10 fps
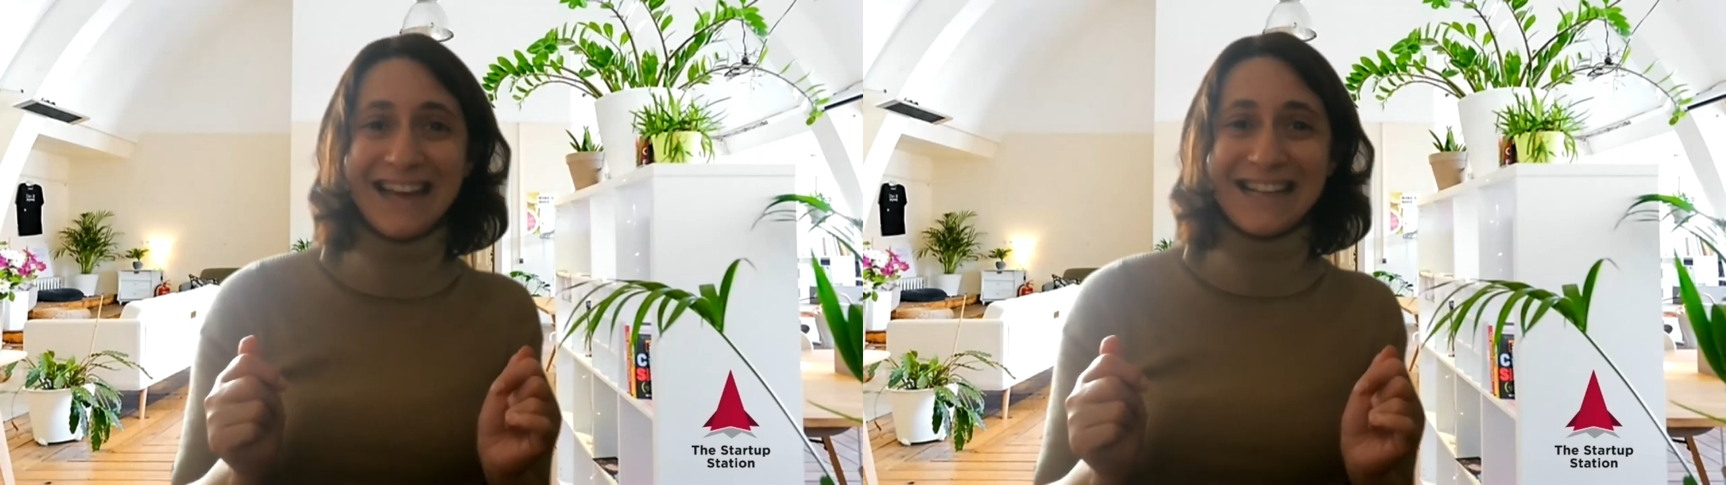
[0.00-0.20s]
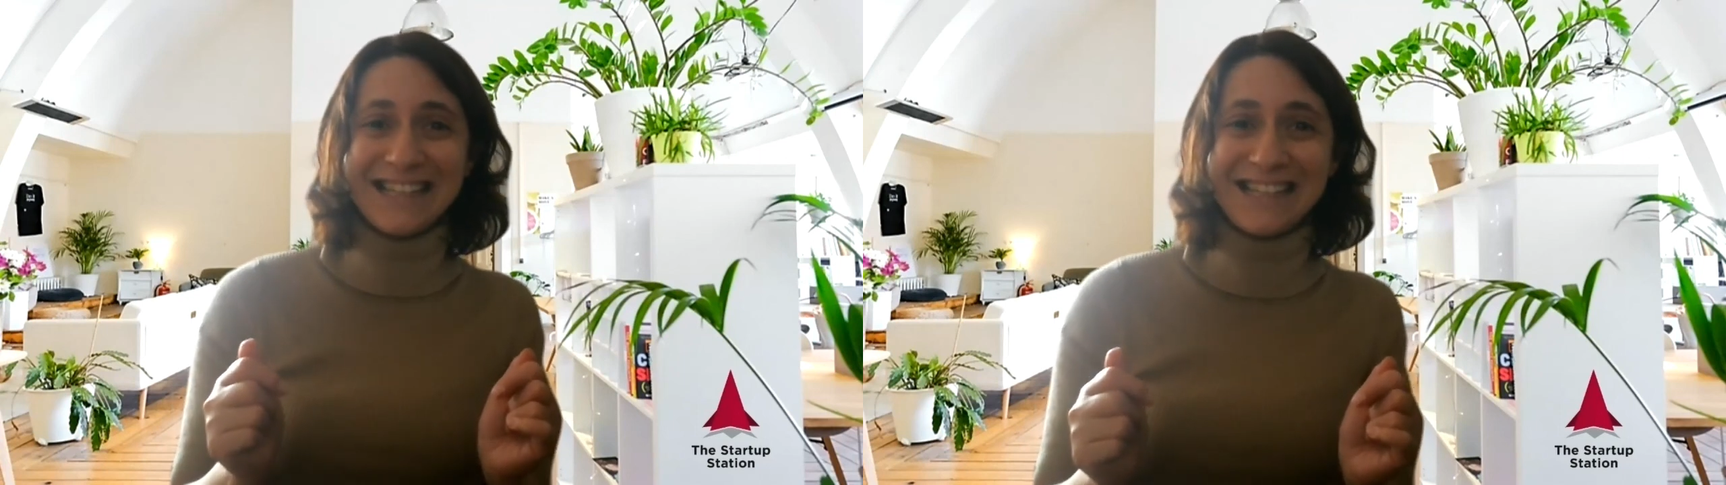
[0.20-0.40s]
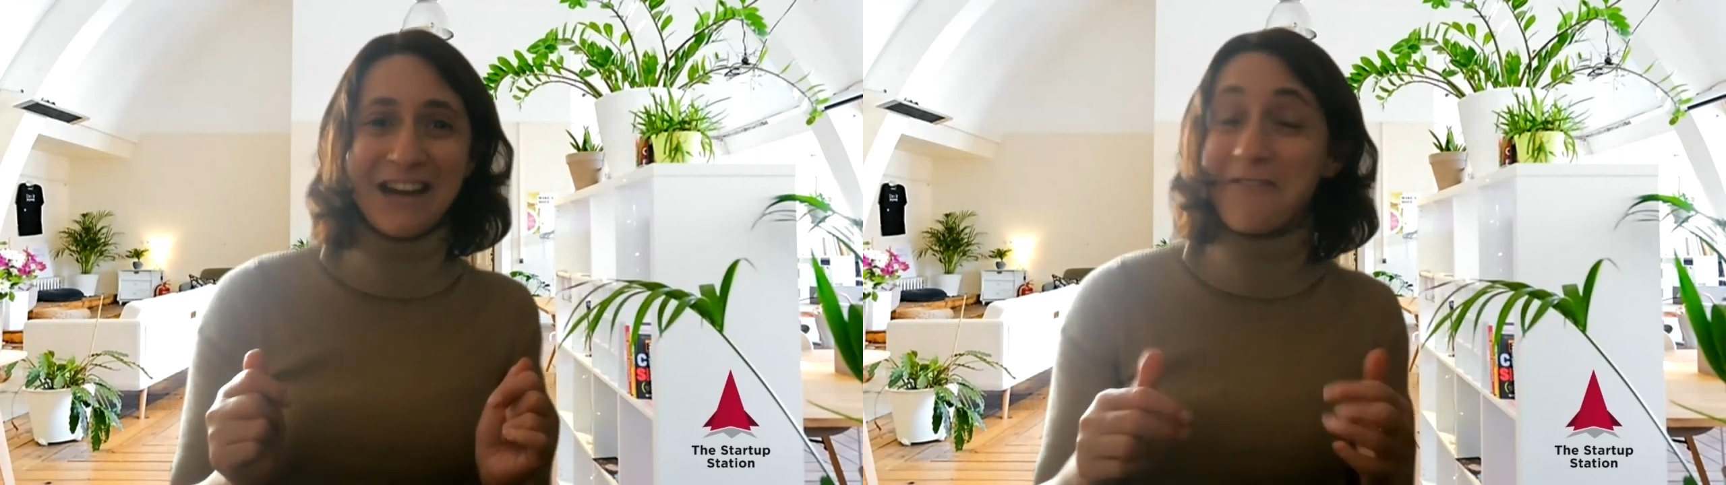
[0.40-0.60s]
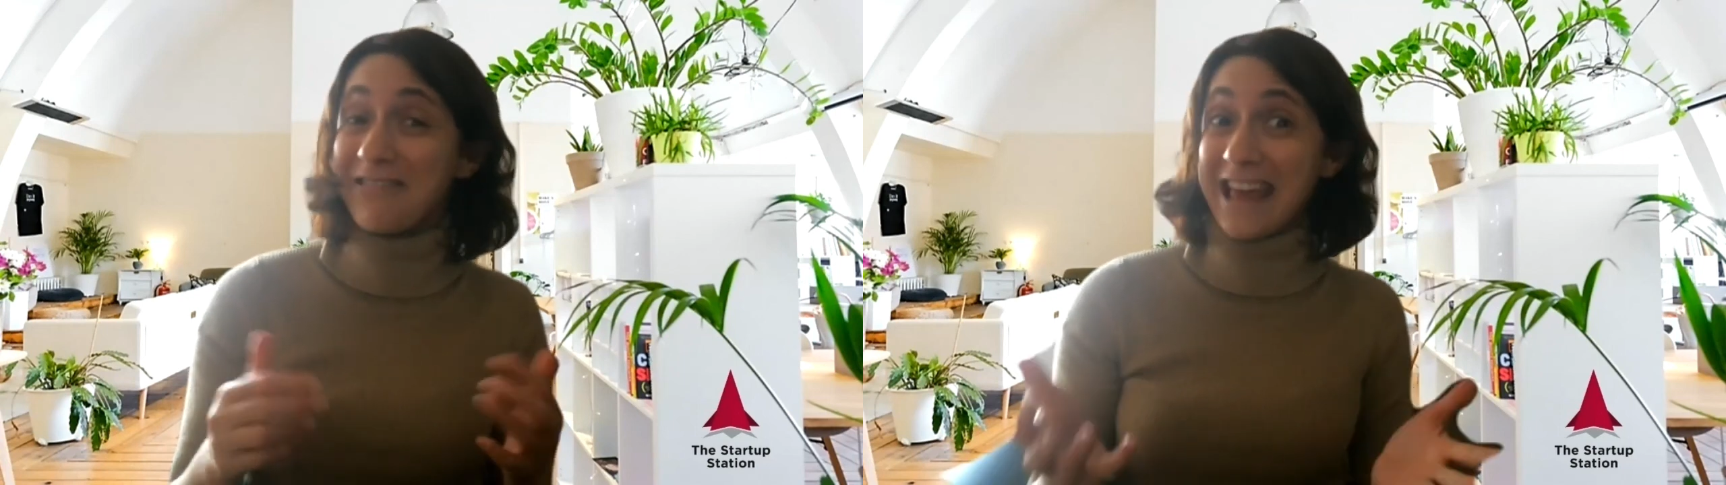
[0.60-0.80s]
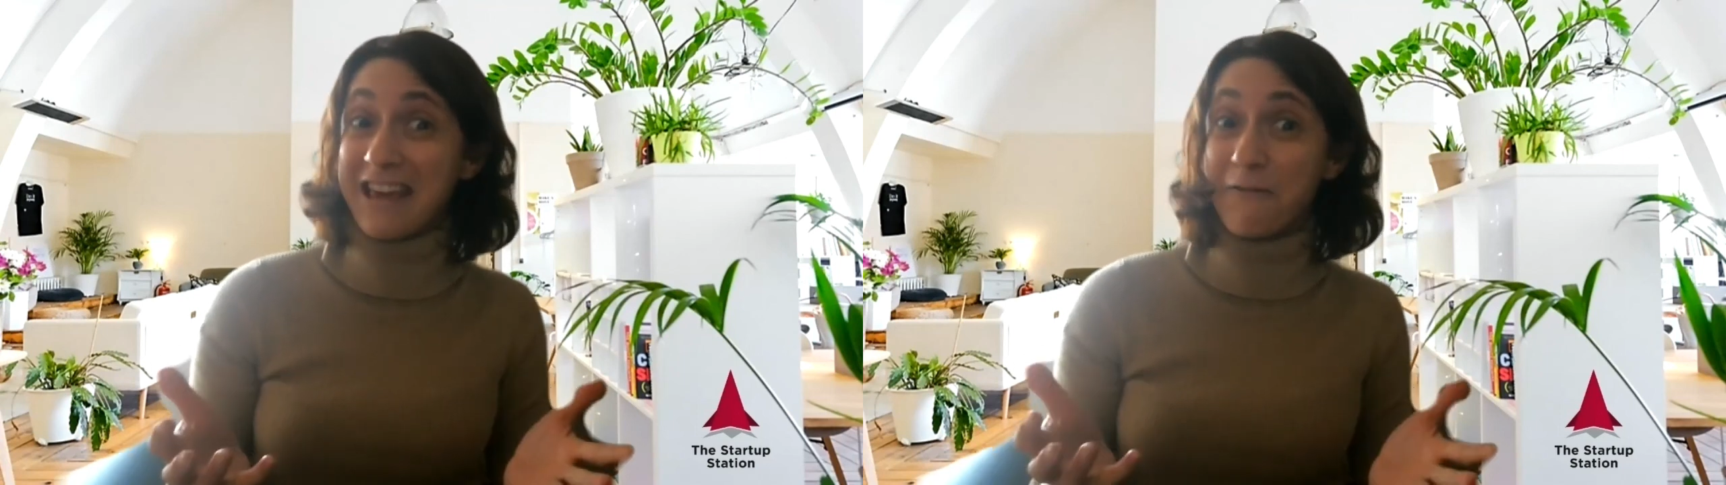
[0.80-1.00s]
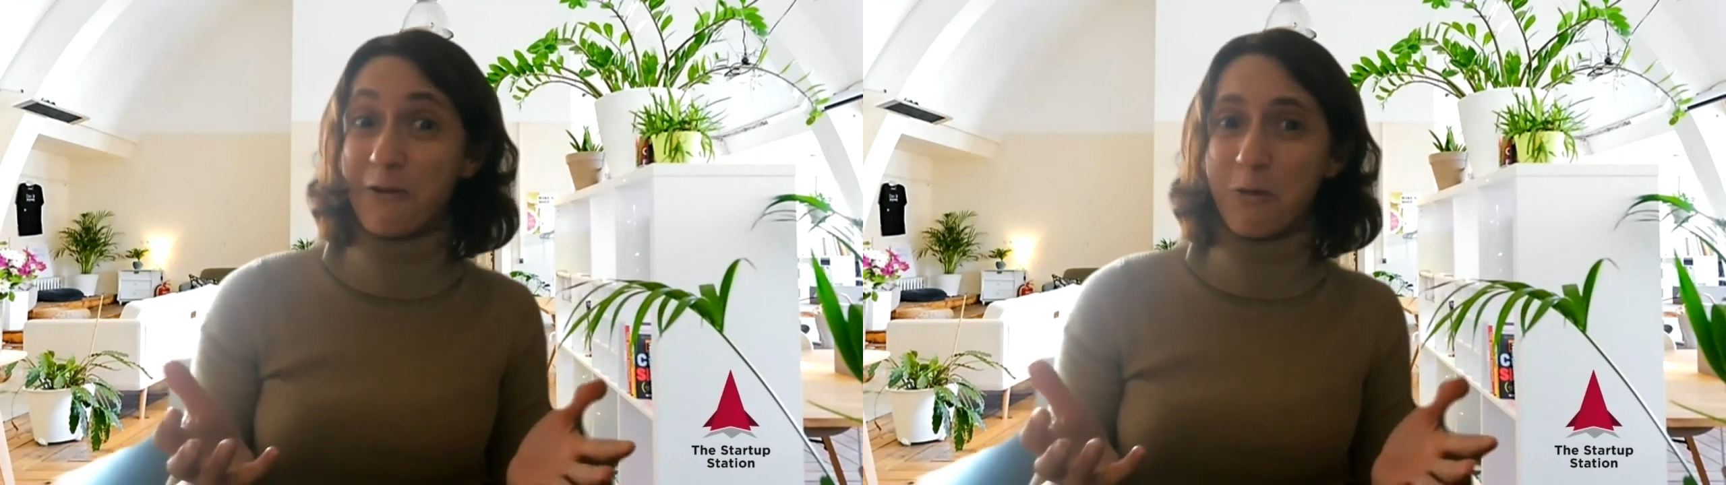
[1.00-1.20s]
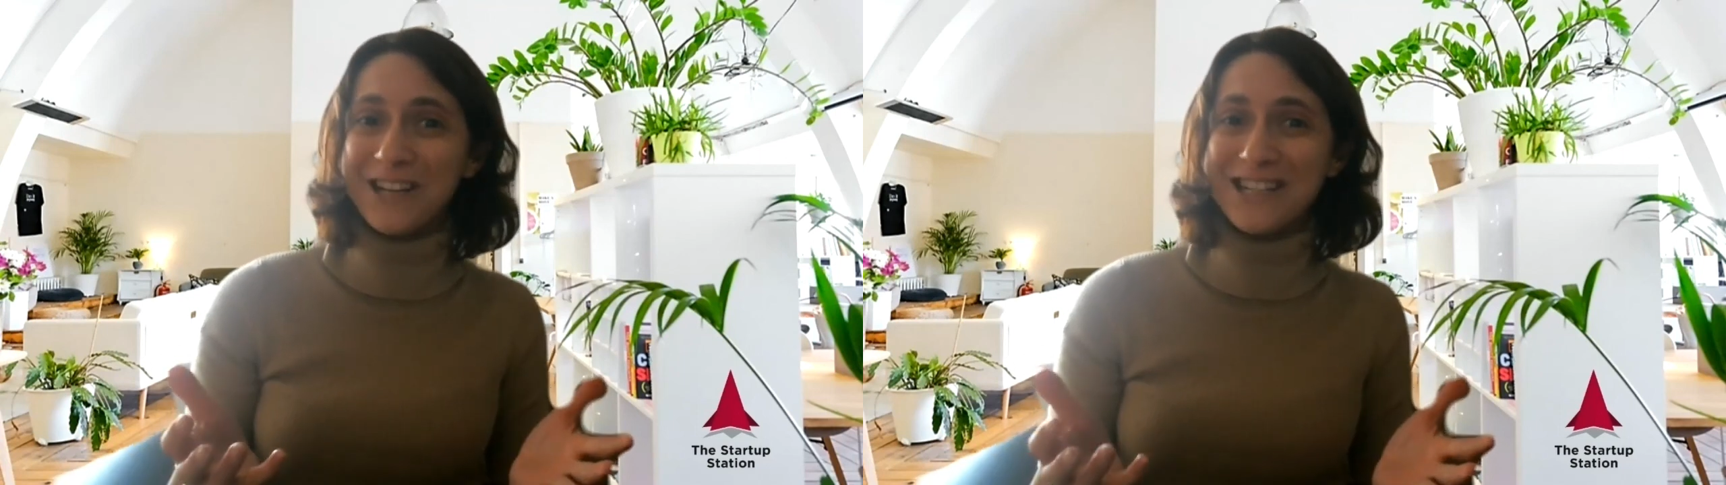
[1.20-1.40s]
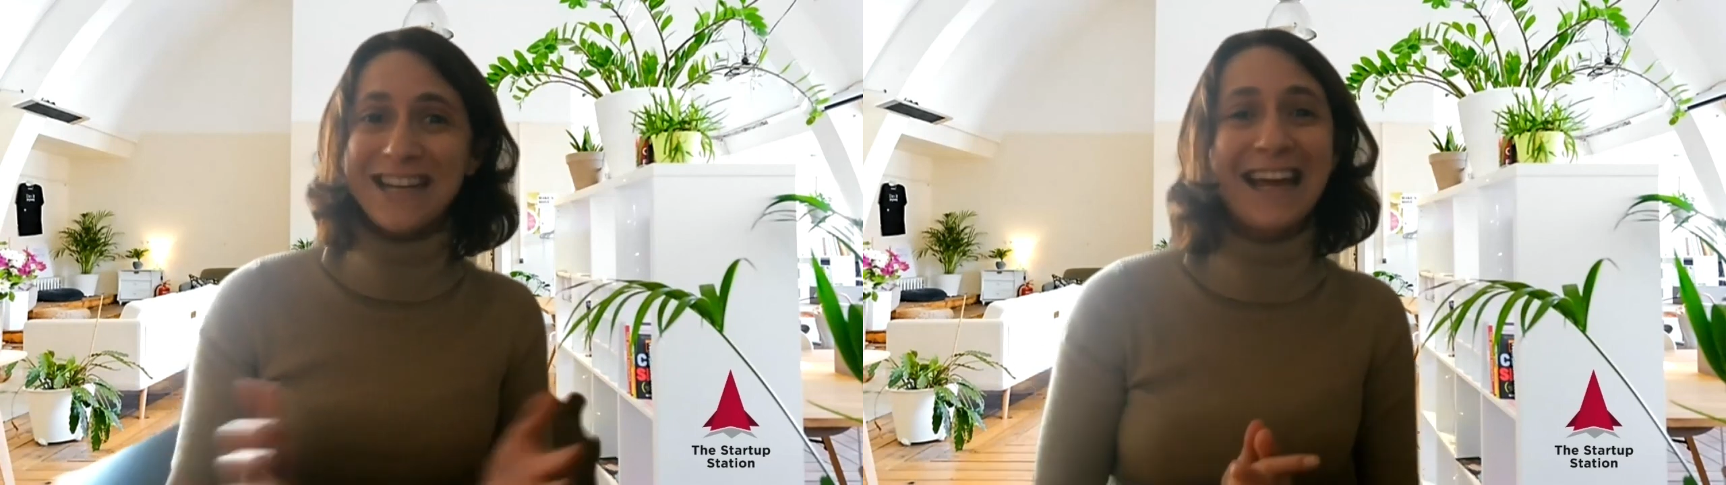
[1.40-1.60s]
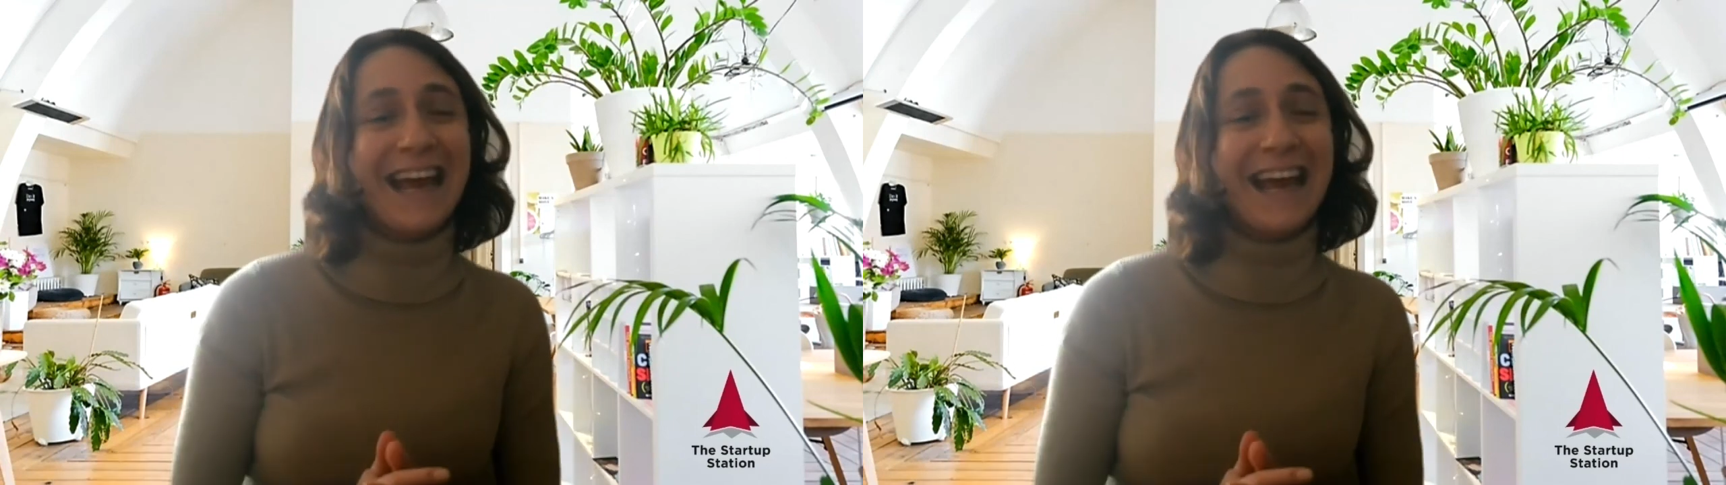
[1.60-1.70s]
So thank you for watching,